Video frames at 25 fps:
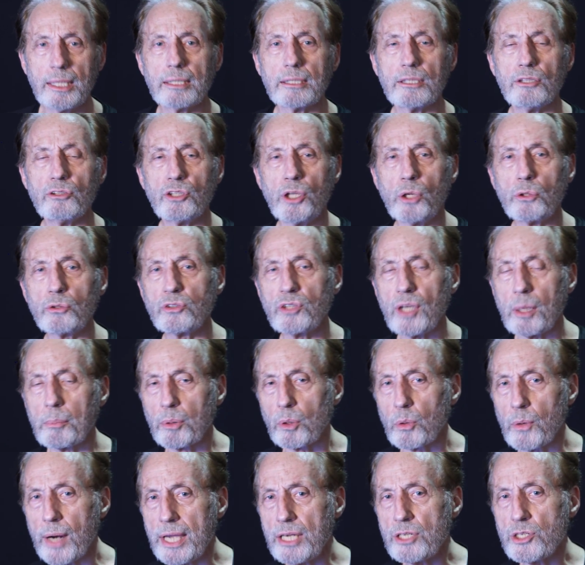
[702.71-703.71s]
there's no
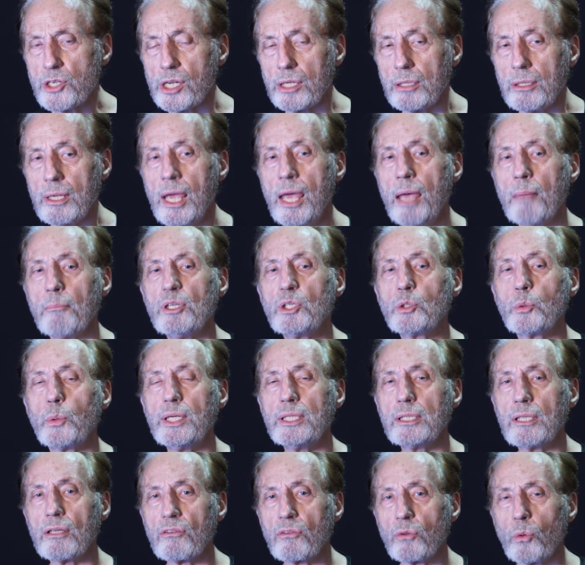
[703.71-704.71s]
separation
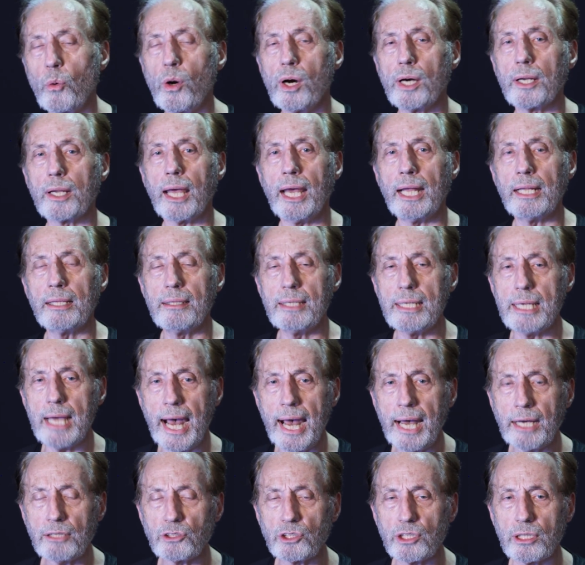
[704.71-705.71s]
between the thought and the
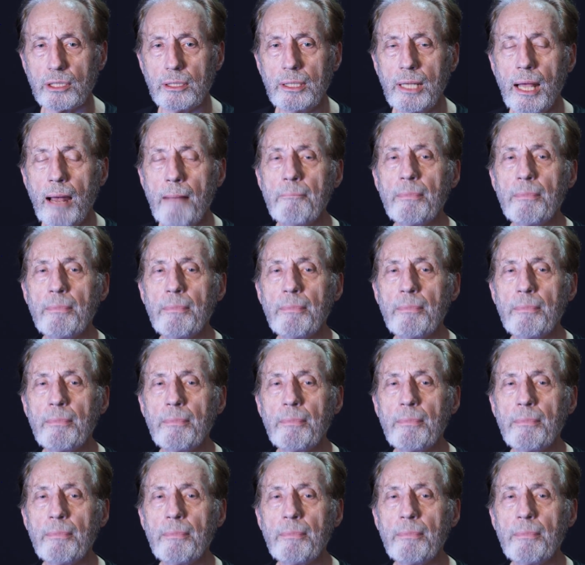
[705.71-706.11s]
action.